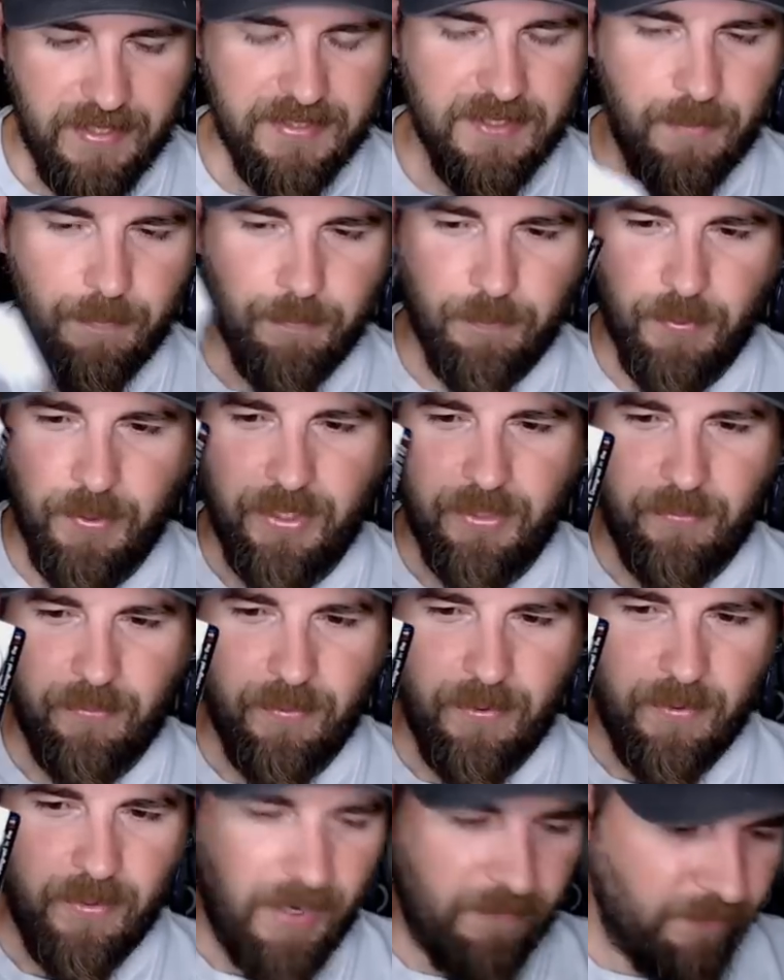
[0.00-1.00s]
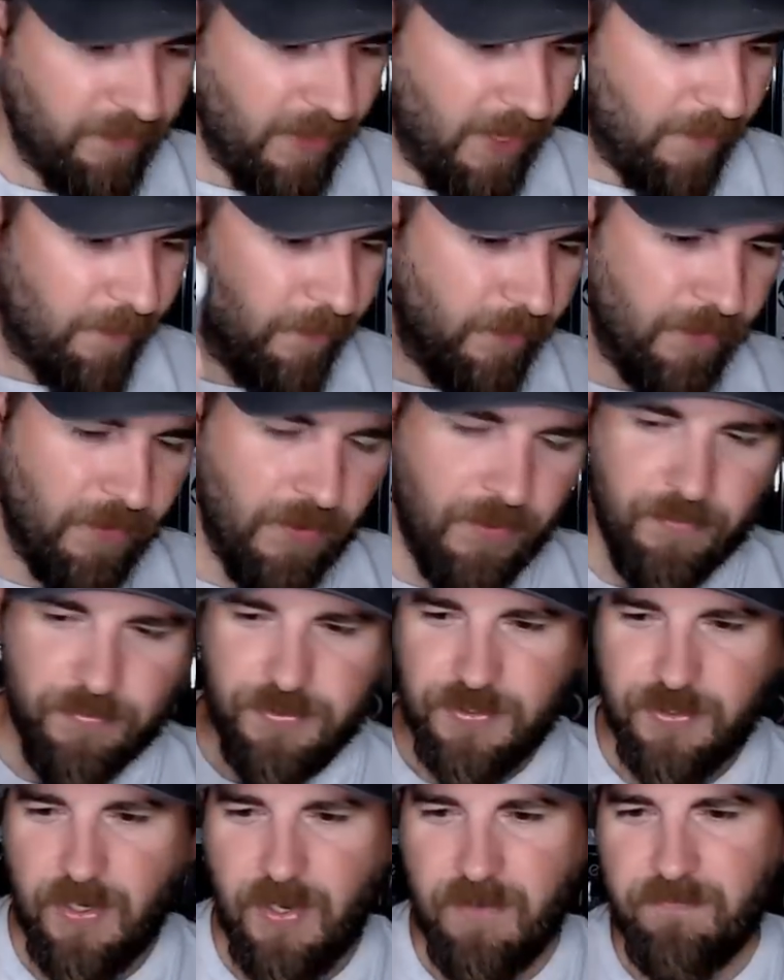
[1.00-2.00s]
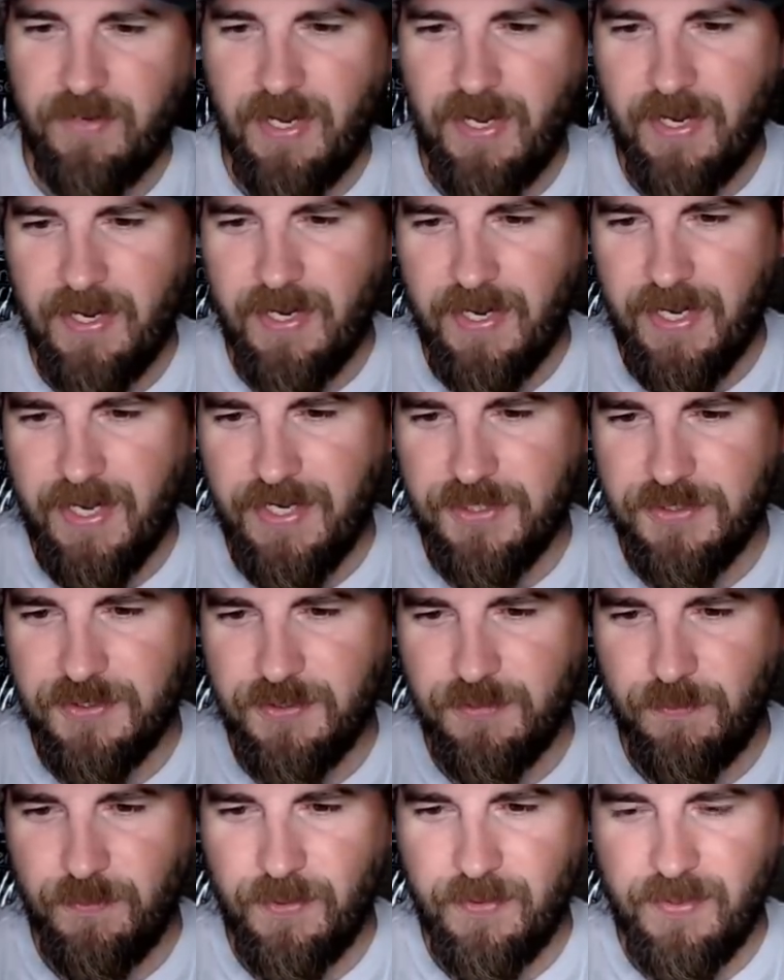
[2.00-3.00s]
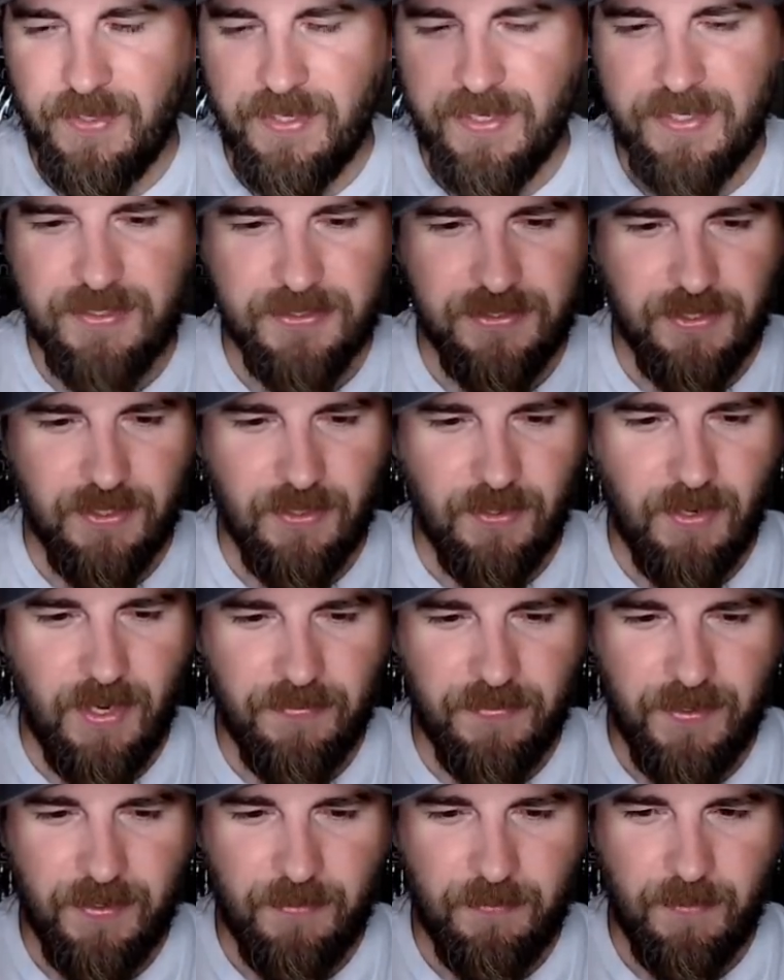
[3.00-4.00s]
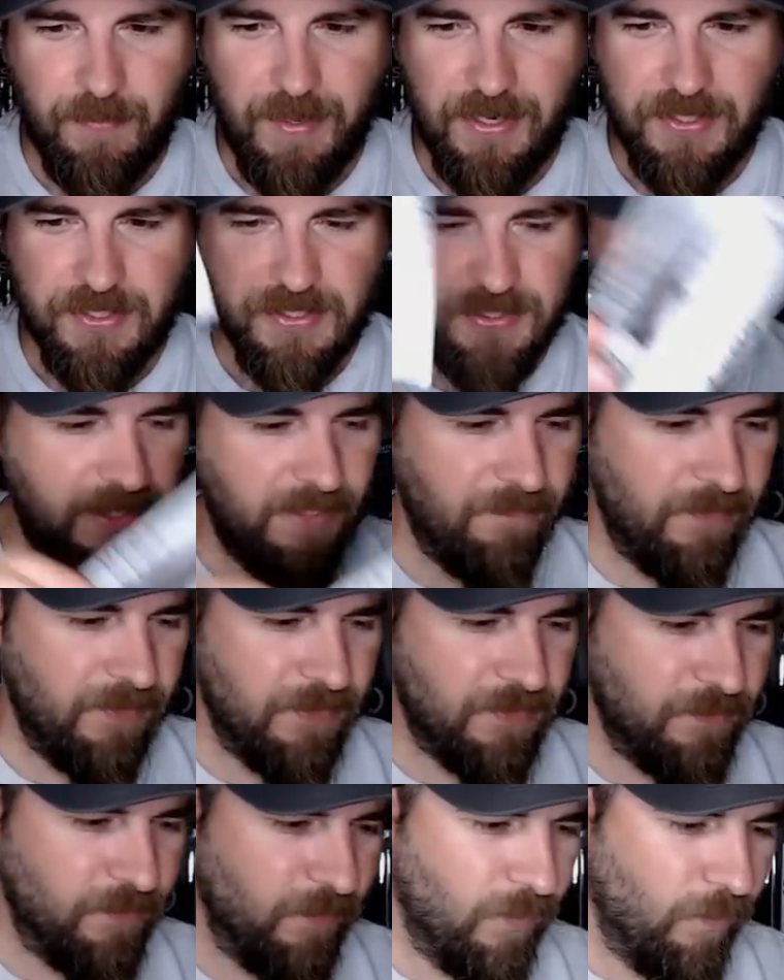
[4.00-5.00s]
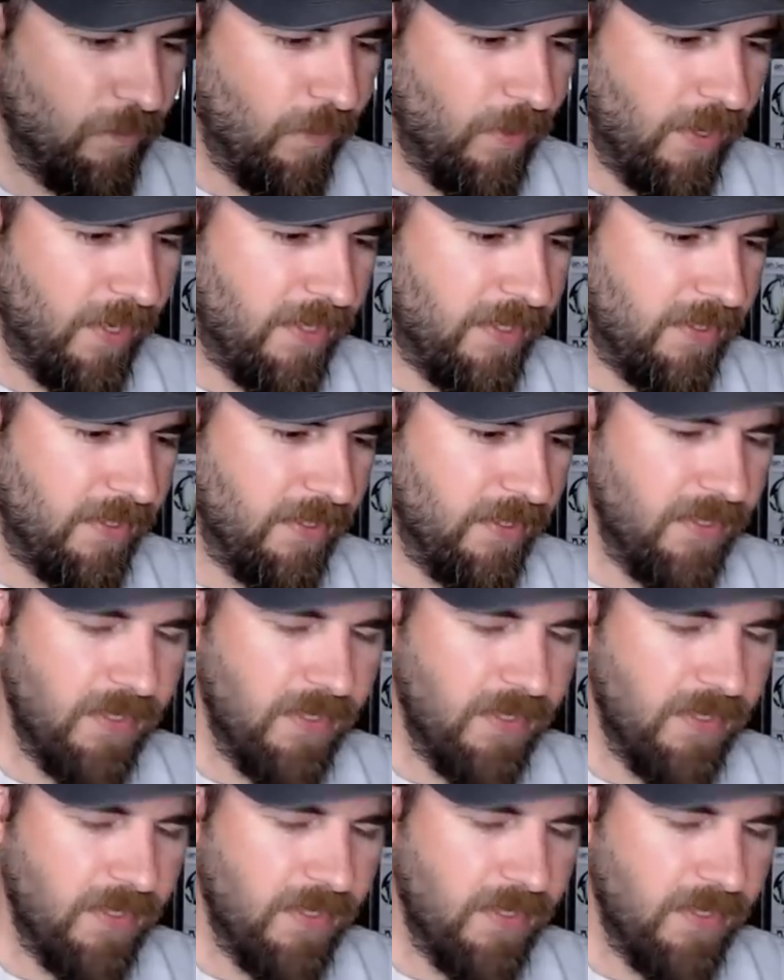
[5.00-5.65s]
a brick critter. I've got one of those, so I've got an extra one of these, so I think we may just give this one away